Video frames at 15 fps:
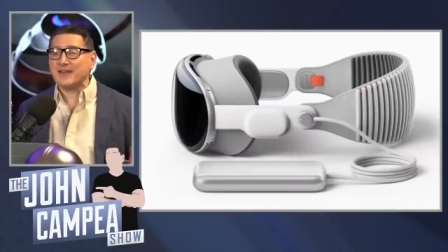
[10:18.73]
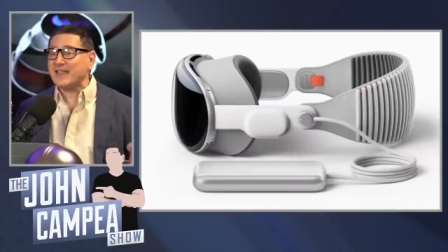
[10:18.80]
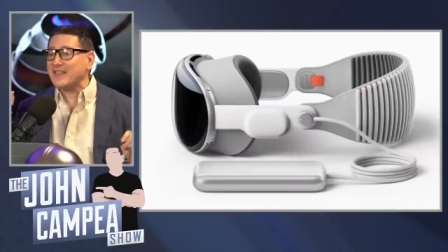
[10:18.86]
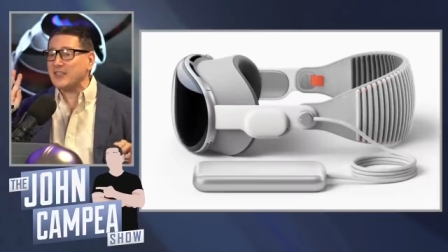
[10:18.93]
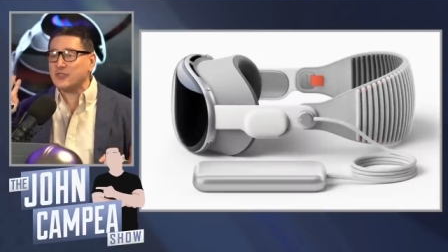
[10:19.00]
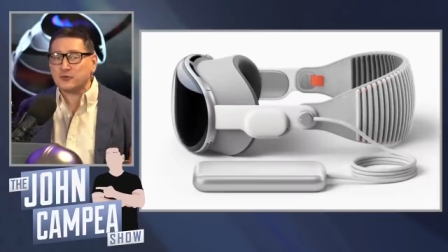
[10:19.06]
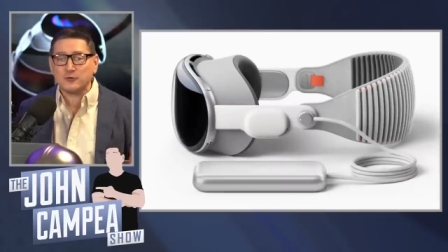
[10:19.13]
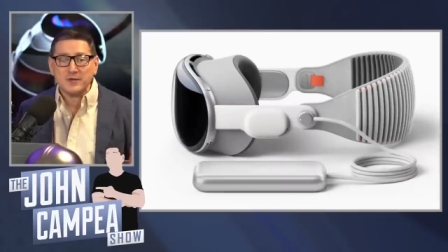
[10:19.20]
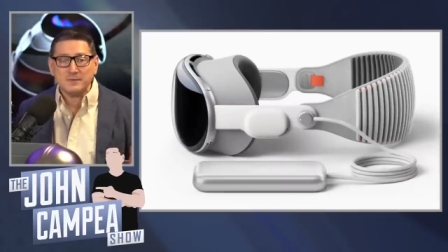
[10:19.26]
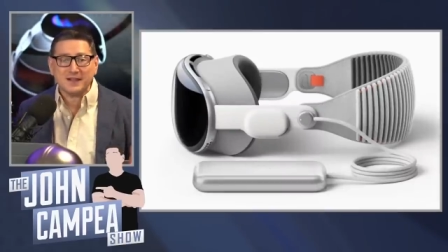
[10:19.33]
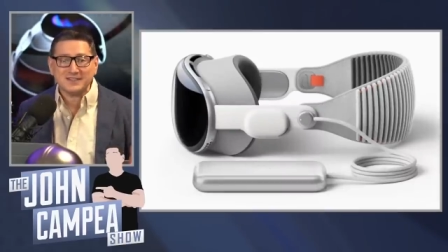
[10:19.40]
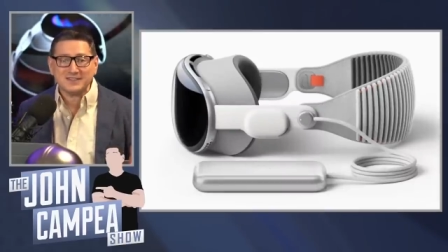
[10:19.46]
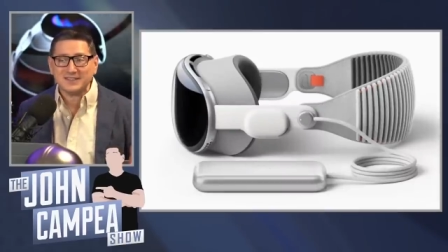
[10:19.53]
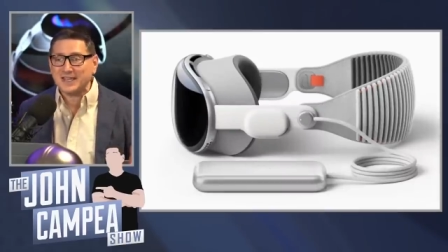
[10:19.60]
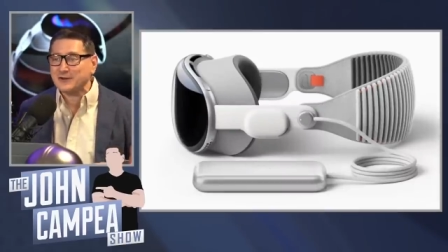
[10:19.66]
And then 3
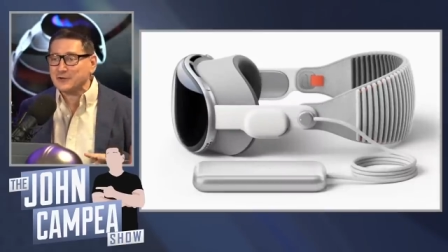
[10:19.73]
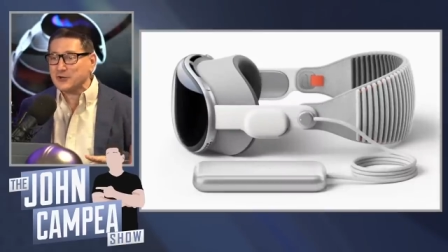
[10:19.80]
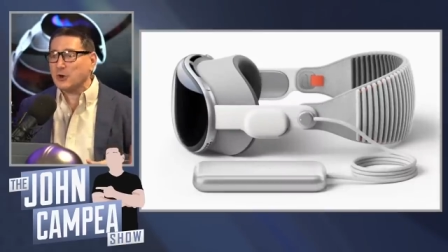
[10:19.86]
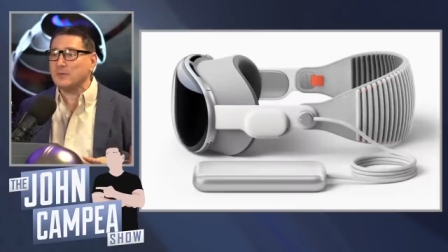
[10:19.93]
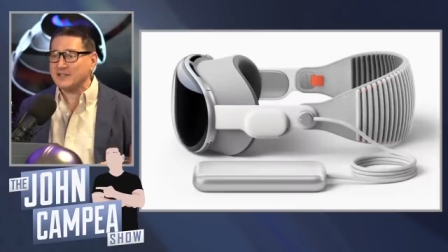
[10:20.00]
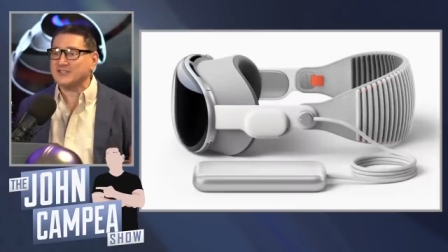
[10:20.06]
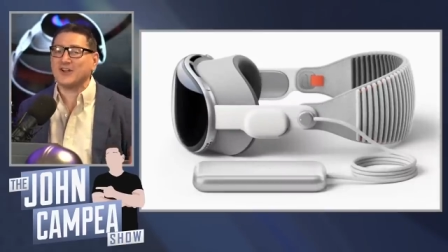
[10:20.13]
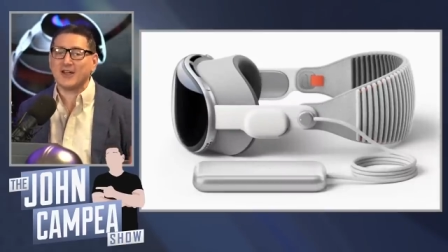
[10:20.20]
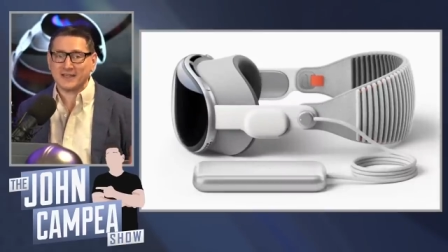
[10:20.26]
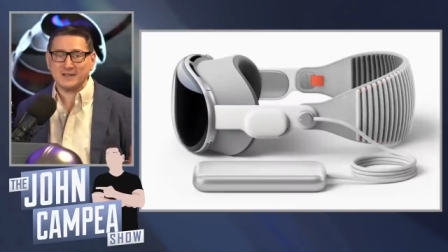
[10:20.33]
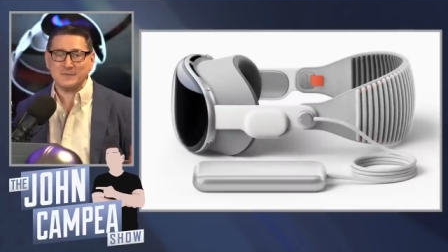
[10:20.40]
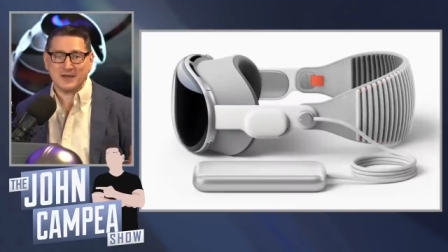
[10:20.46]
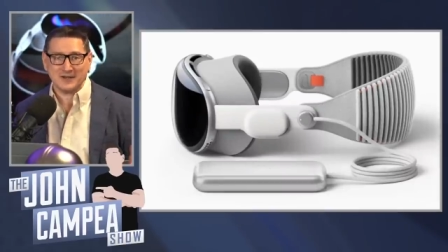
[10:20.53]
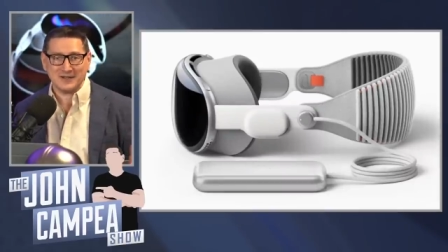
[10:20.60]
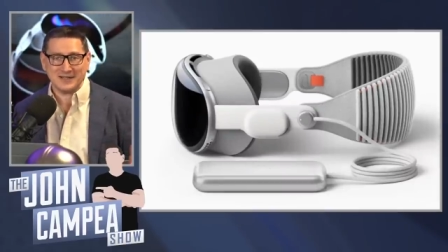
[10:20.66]
months later, nobody's talking
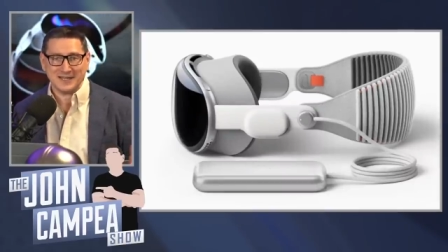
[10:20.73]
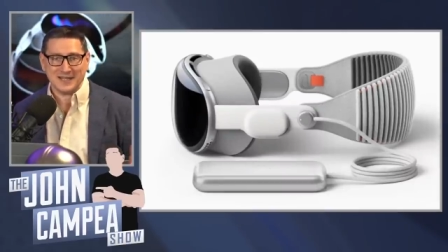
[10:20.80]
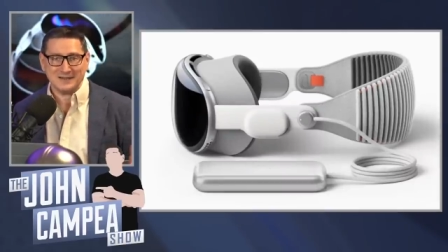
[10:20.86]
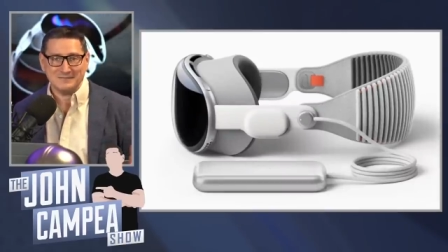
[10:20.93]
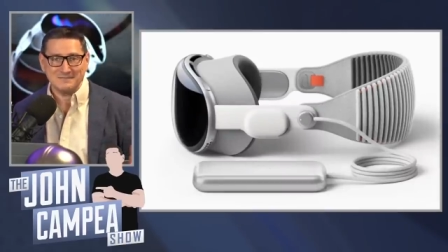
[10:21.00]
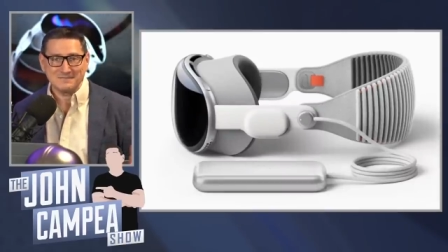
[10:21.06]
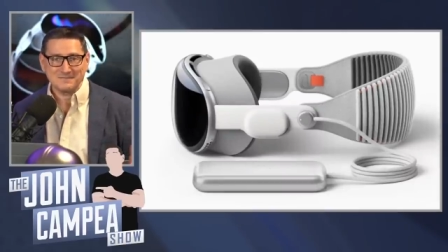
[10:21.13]
about it again.